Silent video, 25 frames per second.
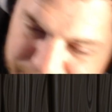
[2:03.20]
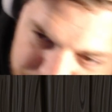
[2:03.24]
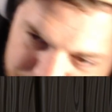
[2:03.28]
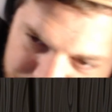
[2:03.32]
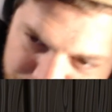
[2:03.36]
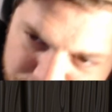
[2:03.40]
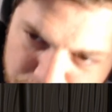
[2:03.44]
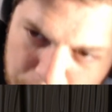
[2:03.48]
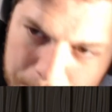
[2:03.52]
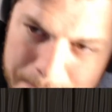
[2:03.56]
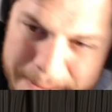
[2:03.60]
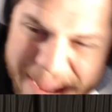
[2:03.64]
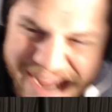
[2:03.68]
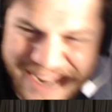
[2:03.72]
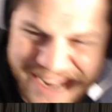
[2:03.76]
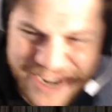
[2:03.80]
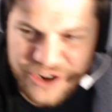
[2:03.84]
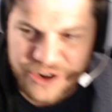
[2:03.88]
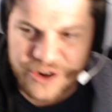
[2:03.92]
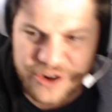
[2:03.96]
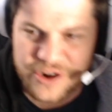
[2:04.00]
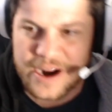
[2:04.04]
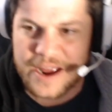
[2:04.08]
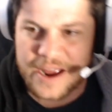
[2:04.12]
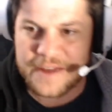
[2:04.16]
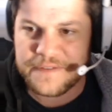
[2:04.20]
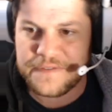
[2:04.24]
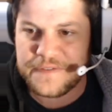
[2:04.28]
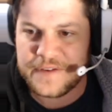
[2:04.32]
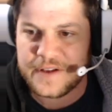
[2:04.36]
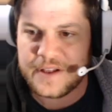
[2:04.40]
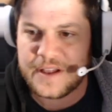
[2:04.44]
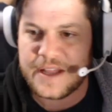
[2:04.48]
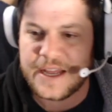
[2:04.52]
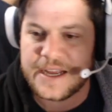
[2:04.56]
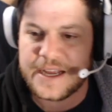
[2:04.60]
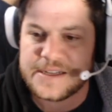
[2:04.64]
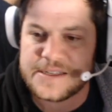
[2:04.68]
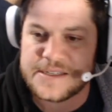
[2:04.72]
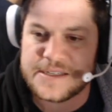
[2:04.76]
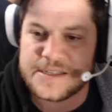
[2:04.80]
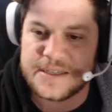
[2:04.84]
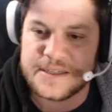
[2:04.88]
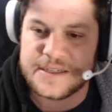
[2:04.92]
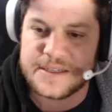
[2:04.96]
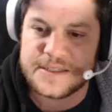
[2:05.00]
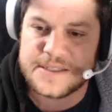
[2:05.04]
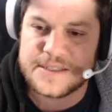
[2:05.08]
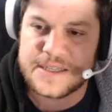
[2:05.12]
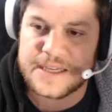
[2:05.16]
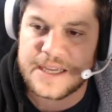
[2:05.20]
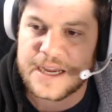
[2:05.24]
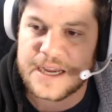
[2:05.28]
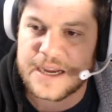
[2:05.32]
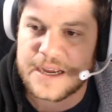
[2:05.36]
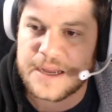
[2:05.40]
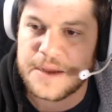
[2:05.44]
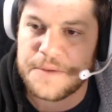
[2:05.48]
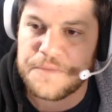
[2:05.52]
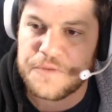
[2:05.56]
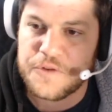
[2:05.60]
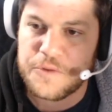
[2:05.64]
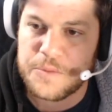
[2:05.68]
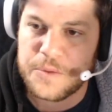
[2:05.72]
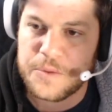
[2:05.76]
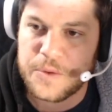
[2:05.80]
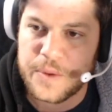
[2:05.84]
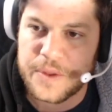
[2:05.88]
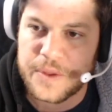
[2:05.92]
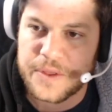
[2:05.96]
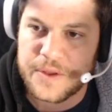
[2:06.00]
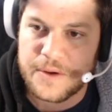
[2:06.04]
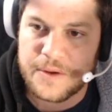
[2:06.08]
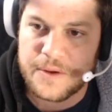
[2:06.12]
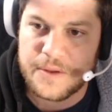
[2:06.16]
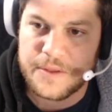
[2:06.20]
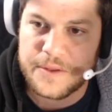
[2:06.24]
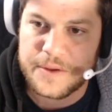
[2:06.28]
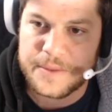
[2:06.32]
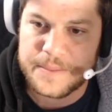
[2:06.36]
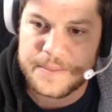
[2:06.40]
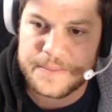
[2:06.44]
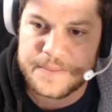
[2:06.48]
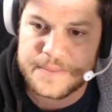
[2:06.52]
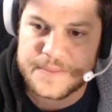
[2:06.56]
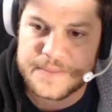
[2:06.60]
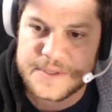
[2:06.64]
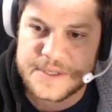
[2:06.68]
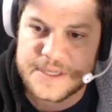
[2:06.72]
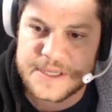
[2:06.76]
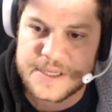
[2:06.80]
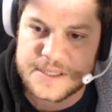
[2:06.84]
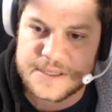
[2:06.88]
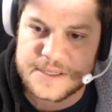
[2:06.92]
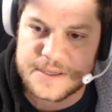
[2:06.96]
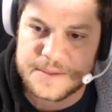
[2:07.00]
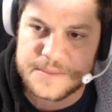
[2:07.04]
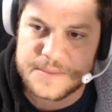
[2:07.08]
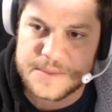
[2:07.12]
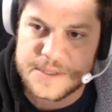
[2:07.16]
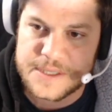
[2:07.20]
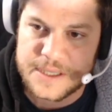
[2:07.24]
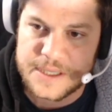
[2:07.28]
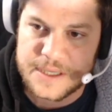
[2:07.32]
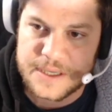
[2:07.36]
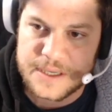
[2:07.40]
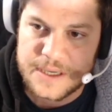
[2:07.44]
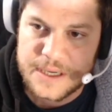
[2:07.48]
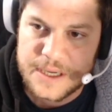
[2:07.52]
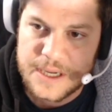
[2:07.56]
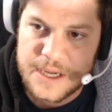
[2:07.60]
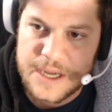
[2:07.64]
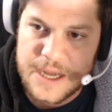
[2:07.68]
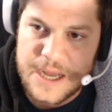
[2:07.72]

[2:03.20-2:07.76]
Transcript: reminder, I feel like, to get comfortable with all the systems and